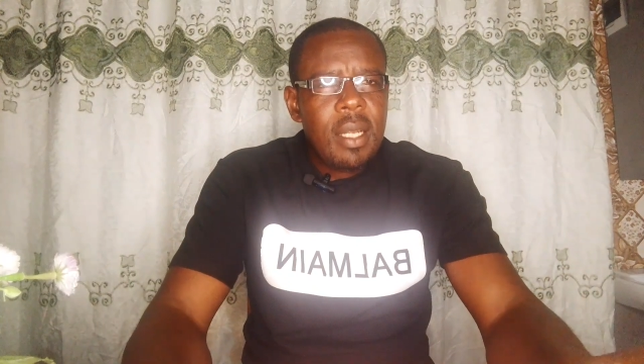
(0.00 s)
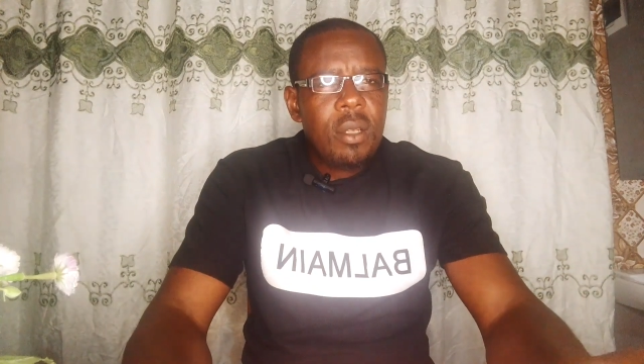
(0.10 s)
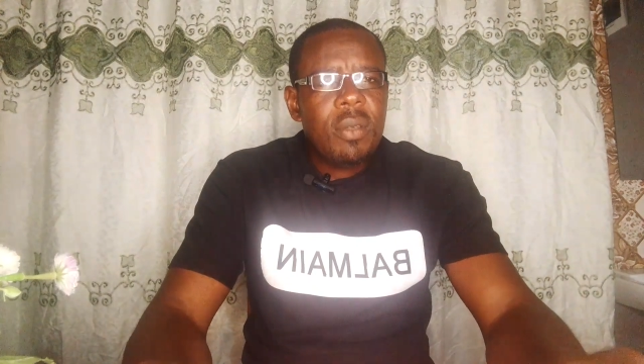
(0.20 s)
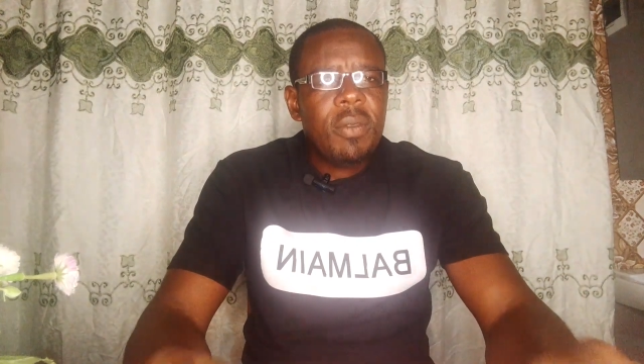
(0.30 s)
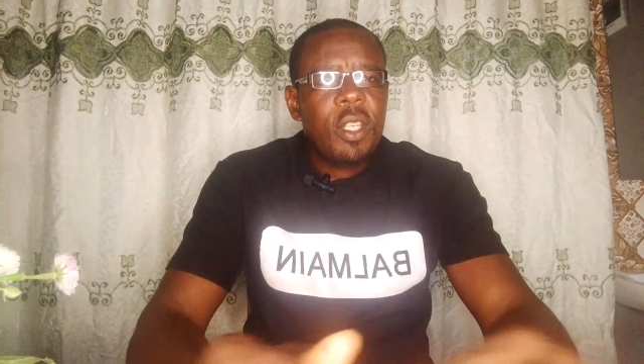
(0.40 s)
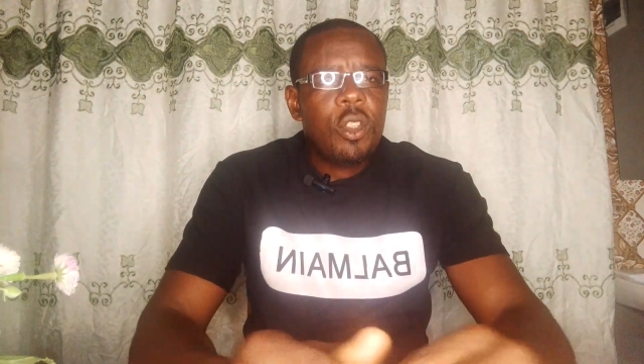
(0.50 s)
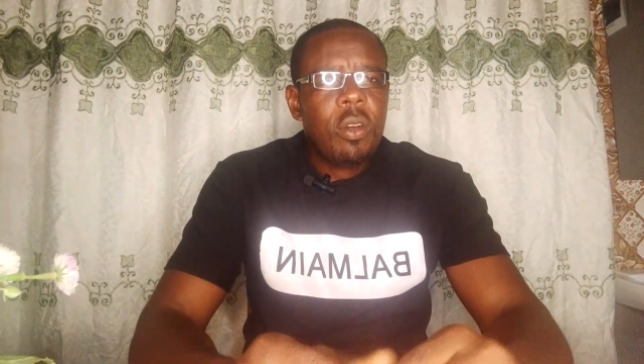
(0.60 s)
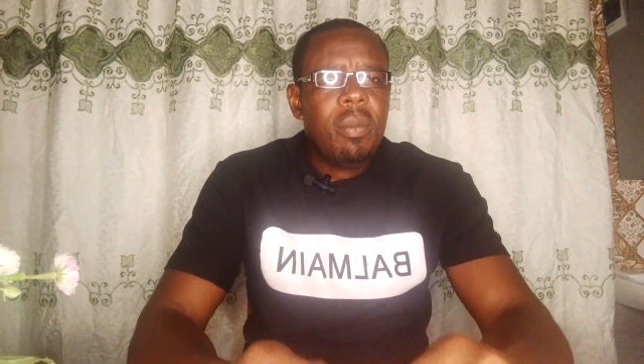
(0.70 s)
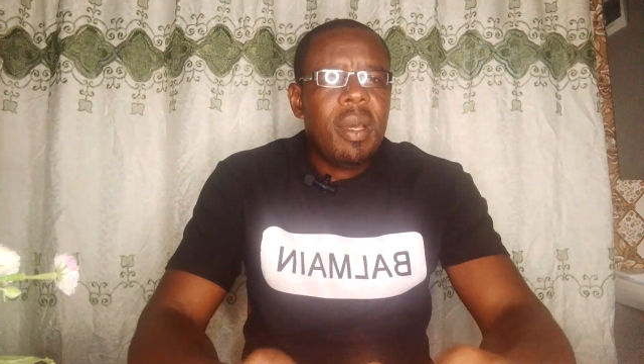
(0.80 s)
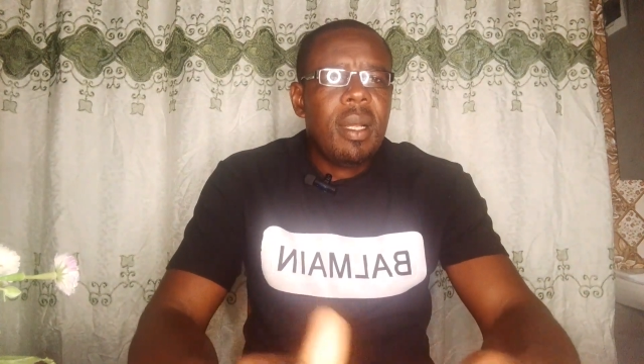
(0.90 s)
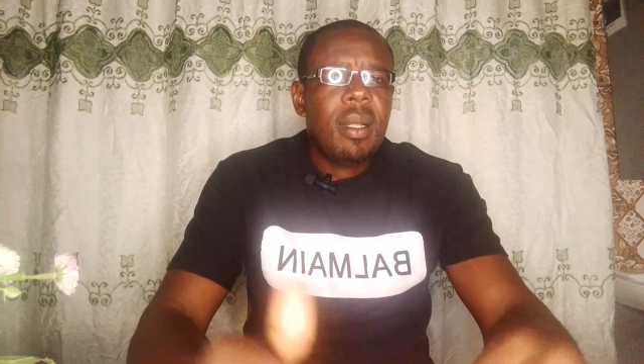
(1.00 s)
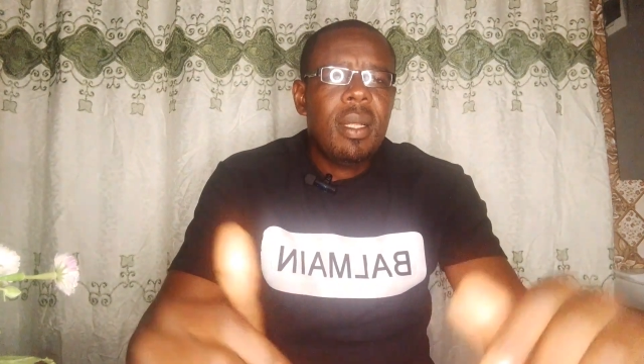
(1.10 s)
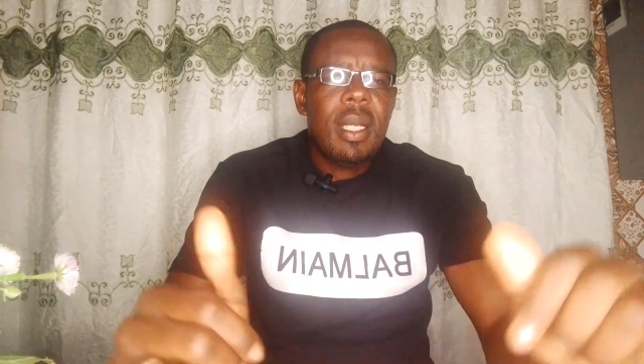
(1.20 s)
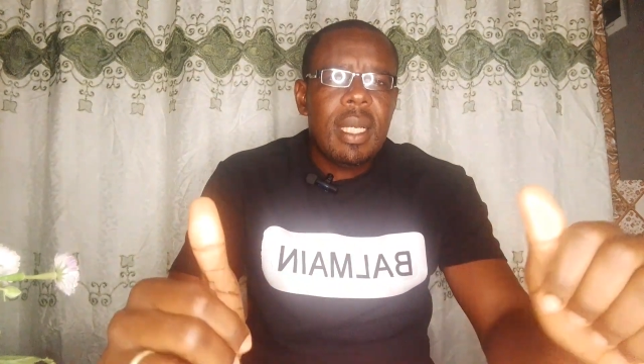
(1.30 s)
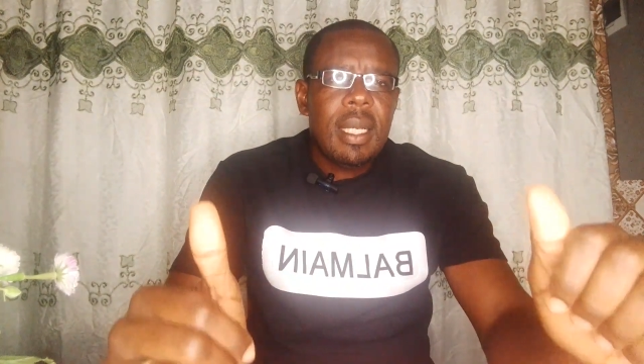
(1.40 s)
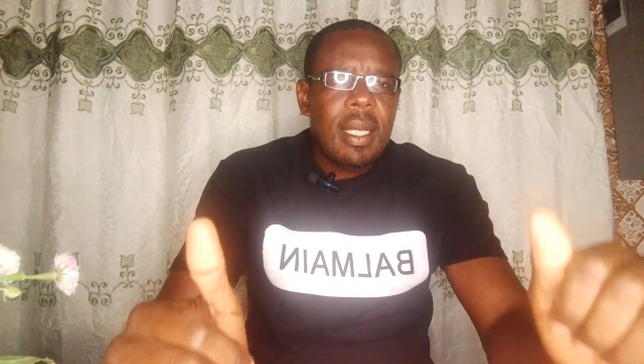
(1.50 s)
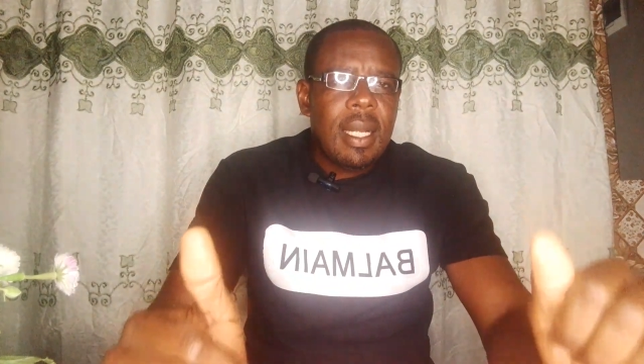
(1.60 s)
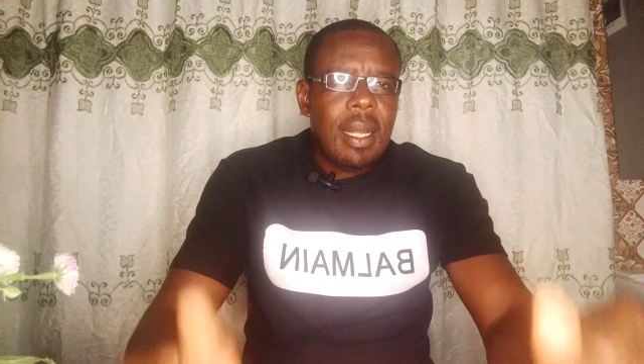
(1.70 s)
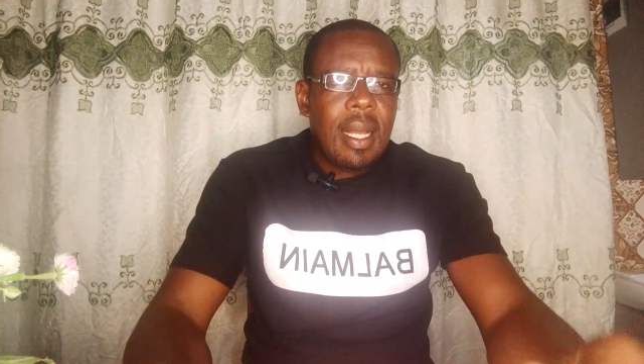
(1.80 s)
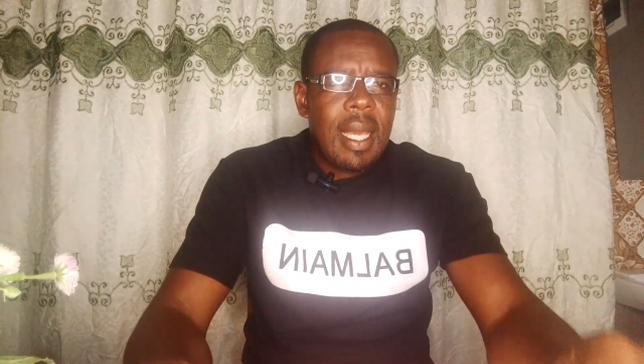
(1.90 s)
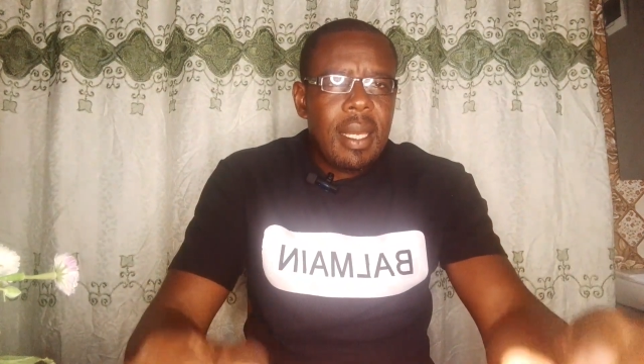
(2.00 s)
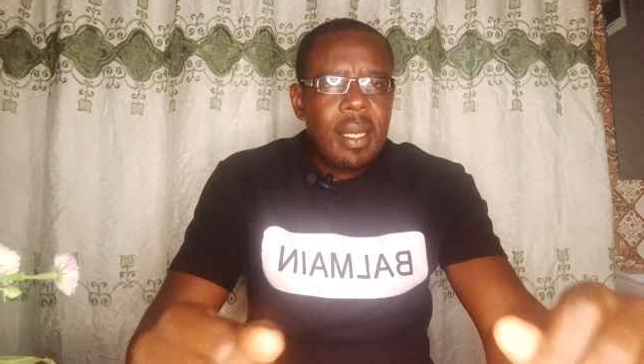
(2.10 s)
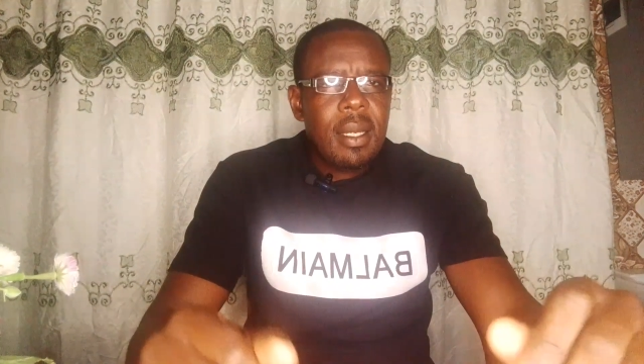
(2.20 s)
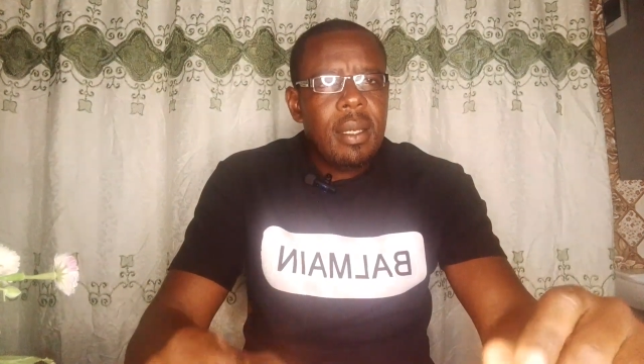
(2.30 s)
the notification bell, like,